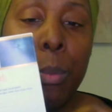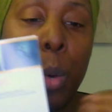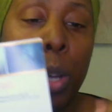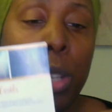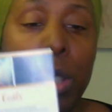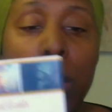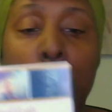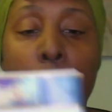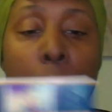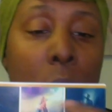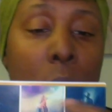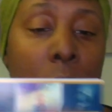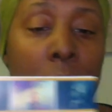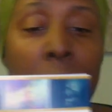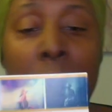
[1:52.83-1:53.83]
work
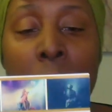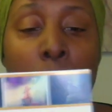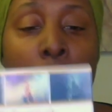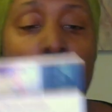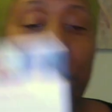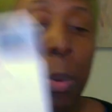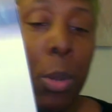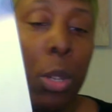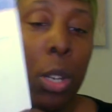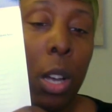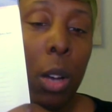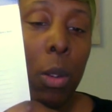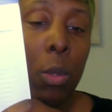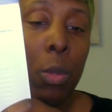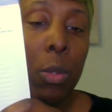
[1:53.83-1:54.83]
towards. So this is where you put your
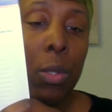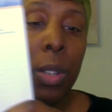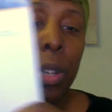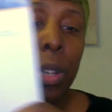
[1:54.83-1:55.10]
goals.